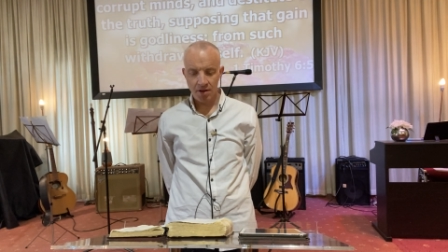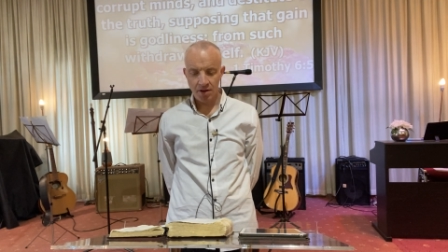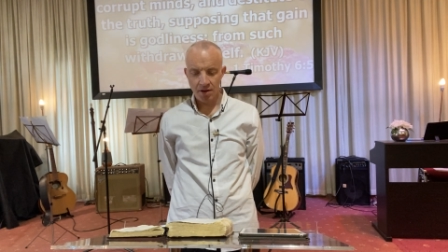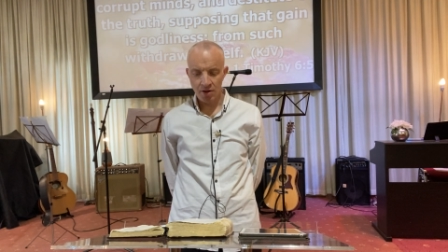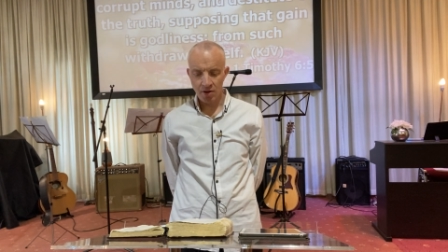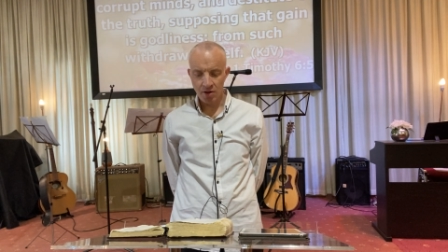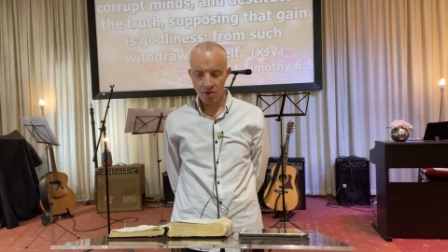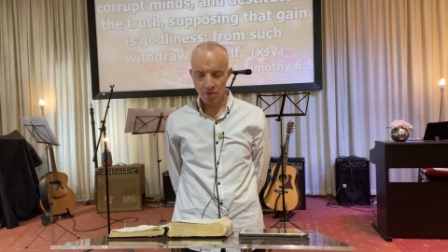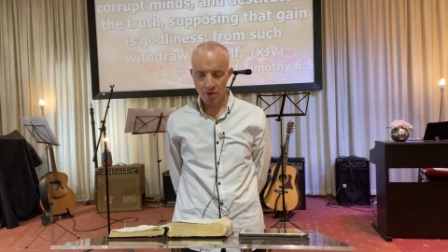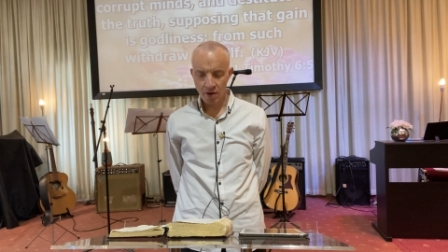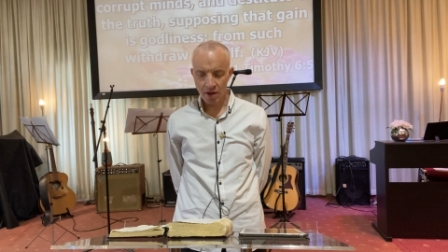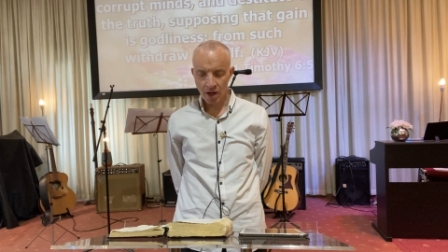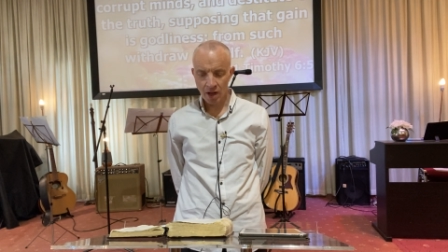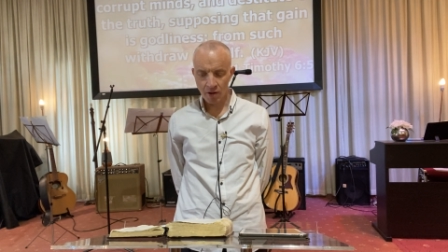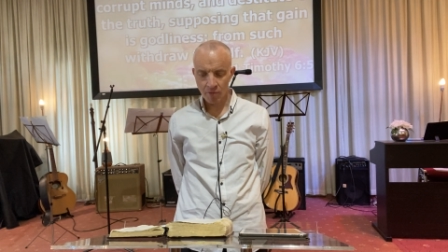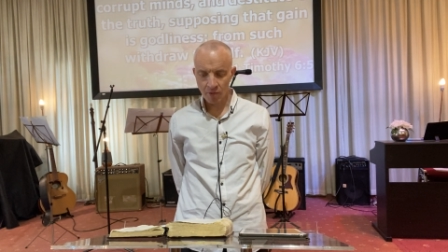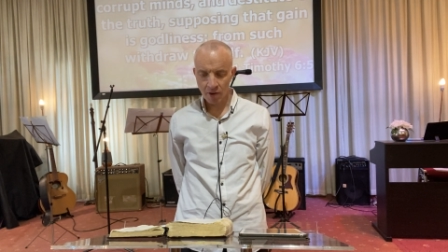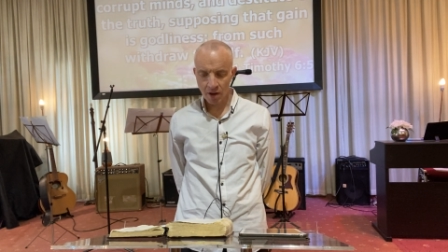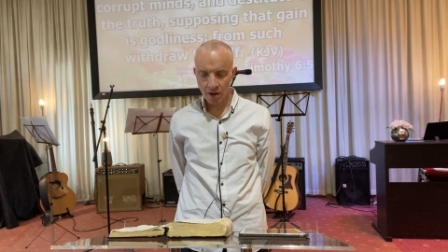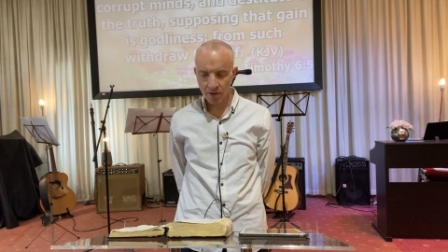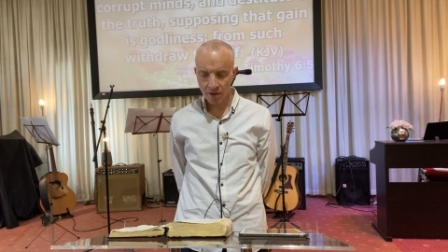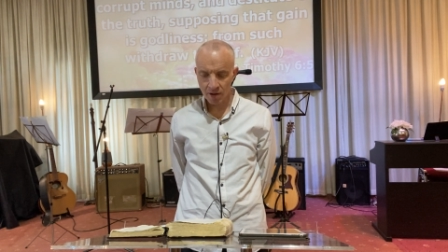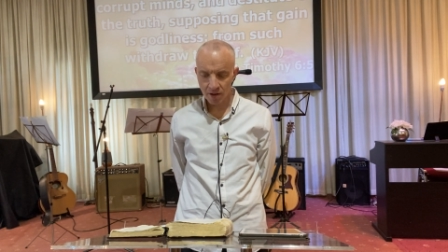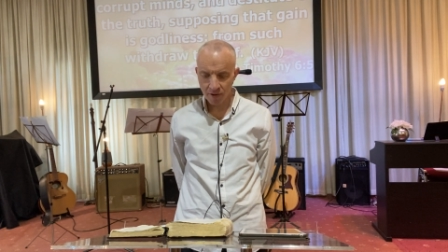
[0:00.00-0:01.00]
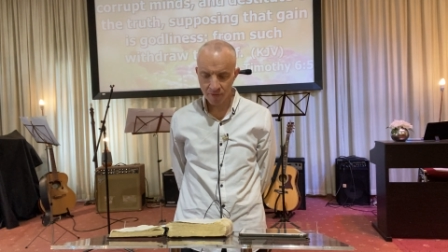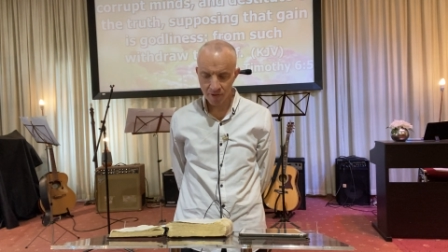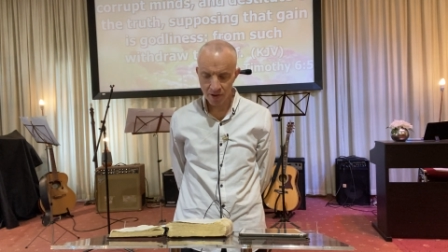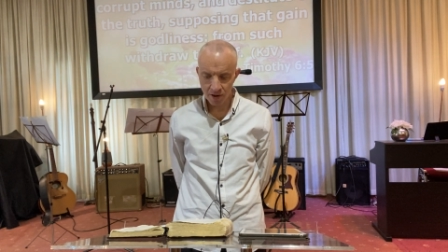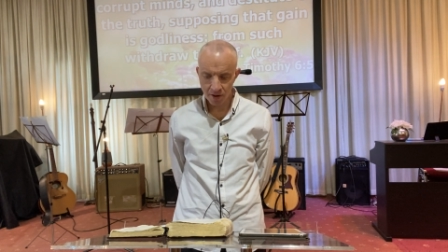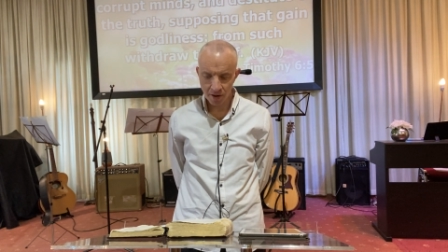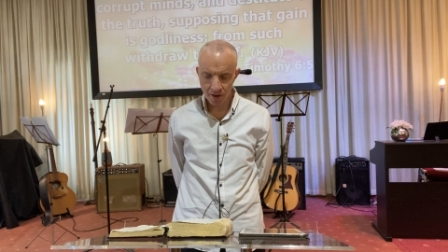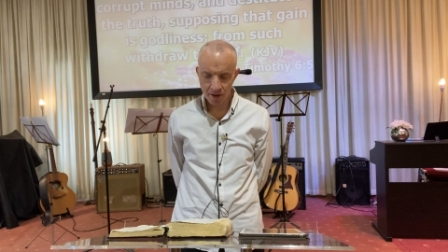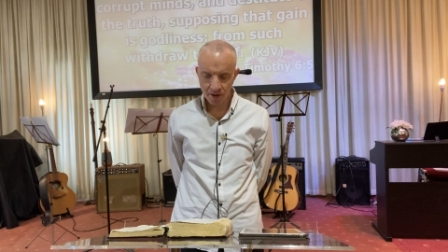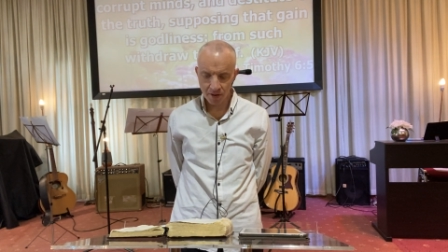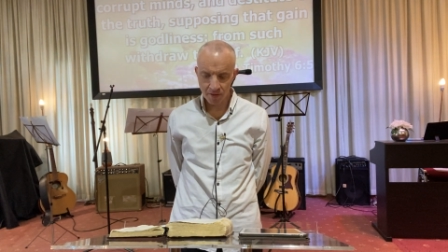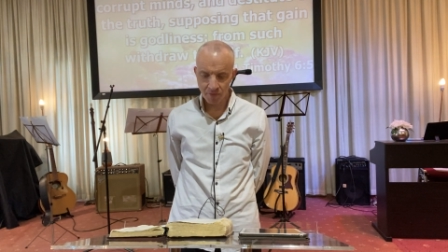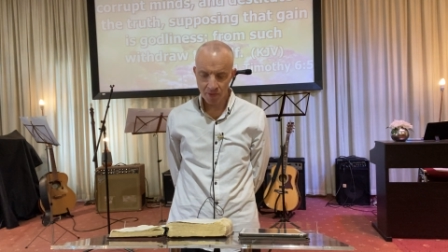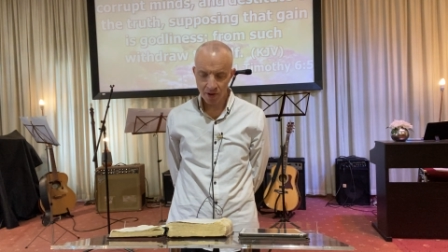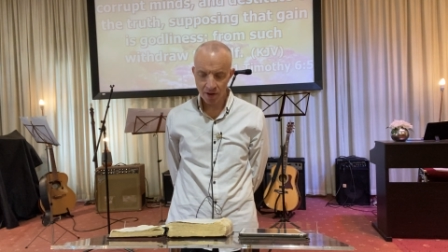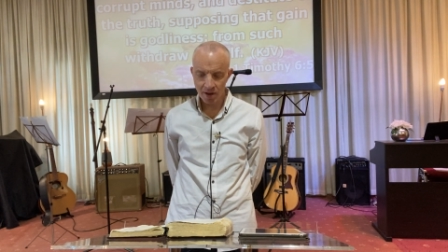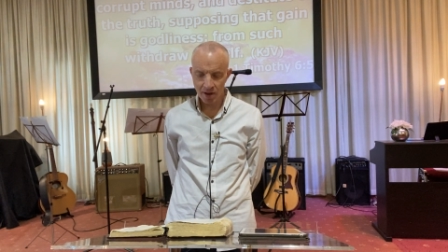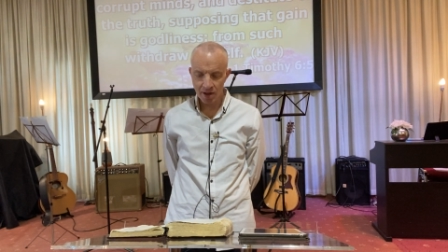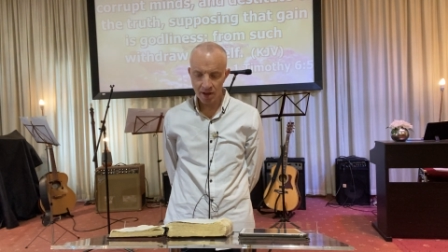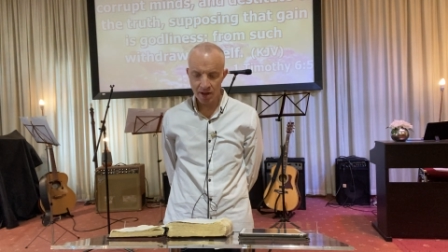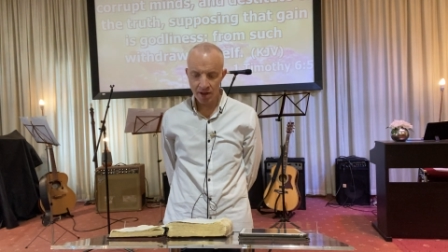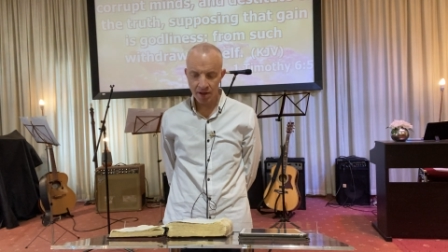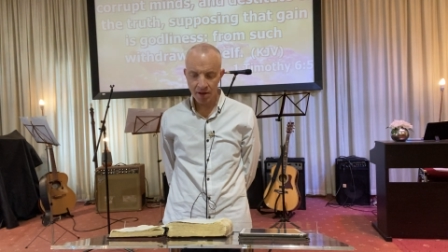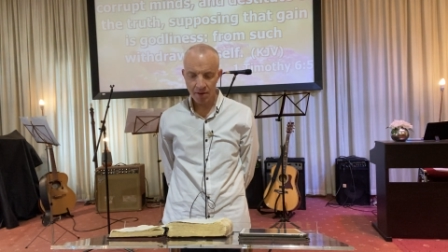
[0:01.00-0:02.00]
You know, and, and if you look in
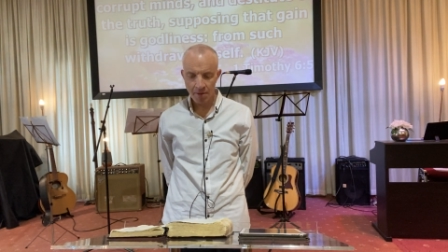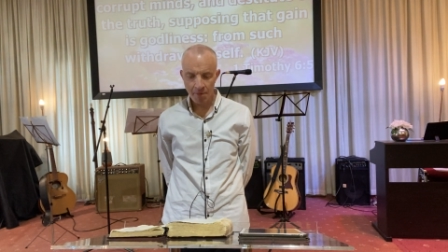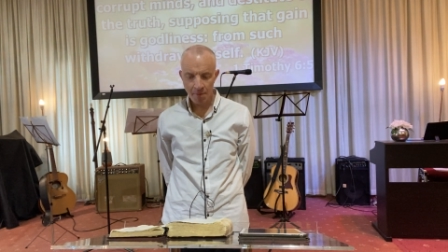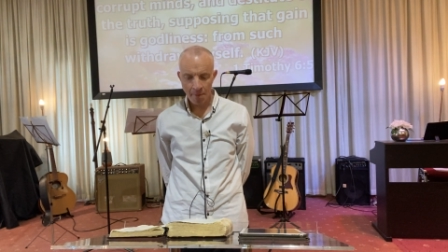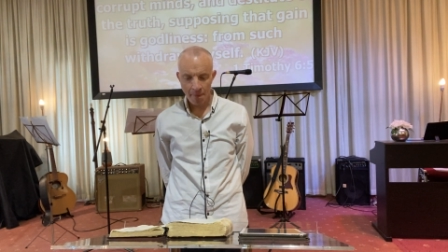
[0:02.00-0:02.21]
really